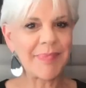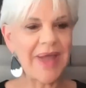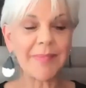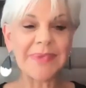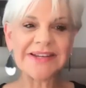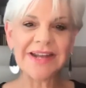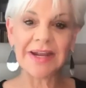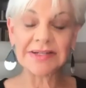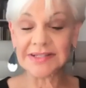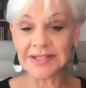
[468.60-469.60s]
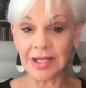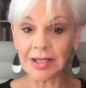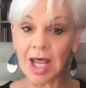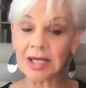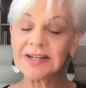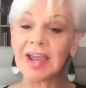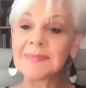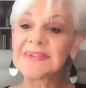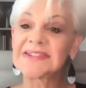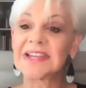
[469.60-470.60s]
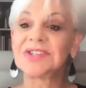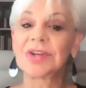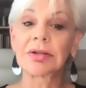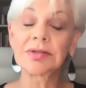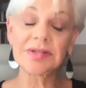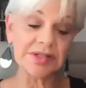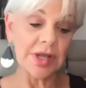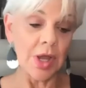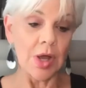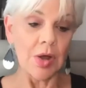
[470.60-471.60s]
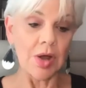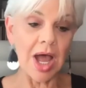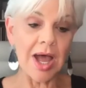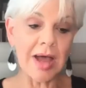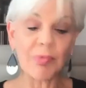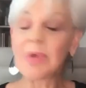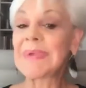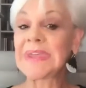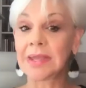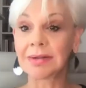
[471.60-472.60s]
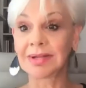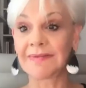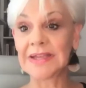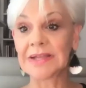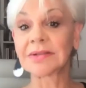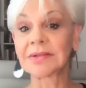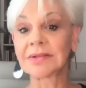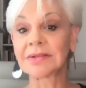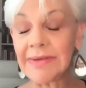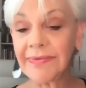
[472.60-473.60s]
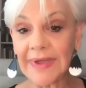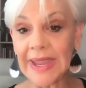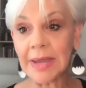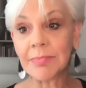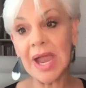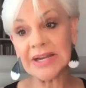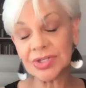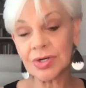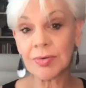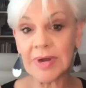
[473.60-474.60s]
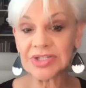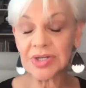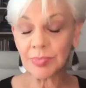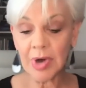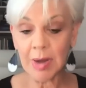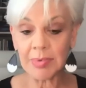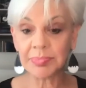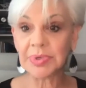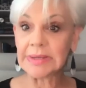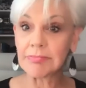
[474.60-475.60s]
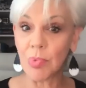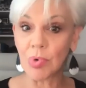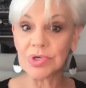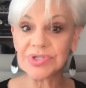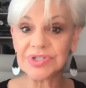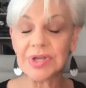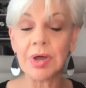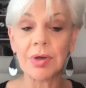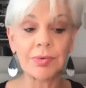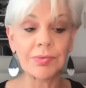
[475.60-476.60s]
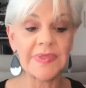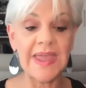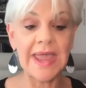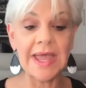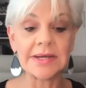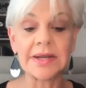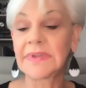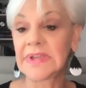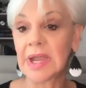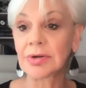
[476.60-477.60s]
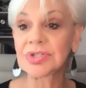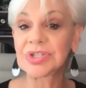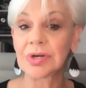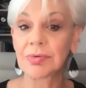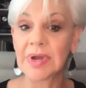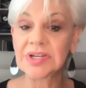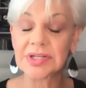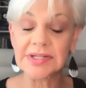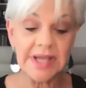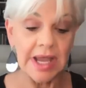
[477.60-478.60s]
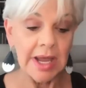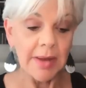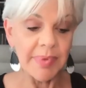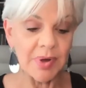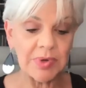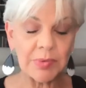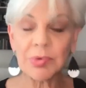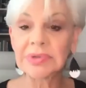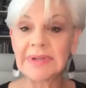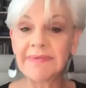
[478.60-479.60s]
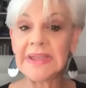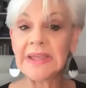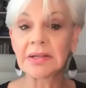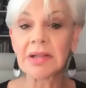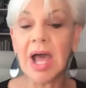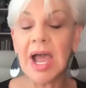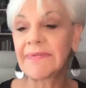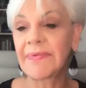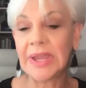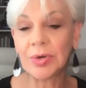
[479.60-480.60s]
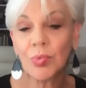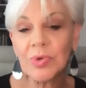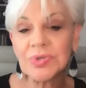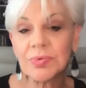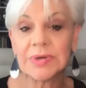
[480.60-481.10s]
I mean, it's a lot of times as adults, we begin living a life, and my generation probably more so than the younger generations, but we were living a life in which we